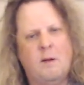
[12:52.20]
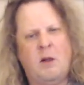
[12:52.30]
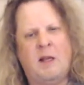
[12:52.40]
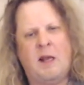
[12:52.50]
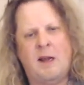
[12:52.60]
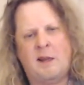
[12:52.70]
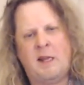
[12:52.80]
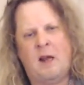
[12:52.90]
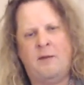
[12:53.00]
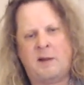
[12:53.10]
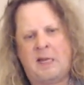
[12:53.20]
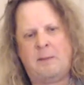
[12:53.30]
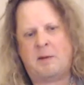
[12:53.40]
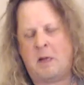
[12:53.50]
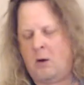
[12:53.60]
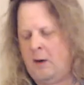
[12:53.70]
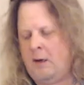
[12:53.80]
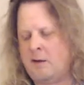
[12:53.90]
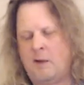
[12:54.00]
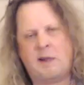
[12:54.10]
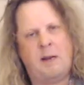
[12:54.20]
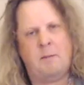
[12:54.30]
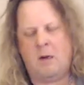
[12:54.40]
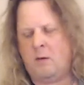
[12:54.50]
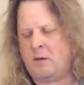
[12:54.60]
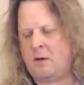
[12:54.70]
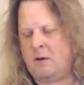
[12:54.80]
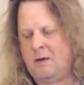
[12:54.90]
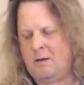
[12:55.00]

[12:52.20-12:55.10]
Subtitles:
So you can kind of see how this keeps going. It's the same notes.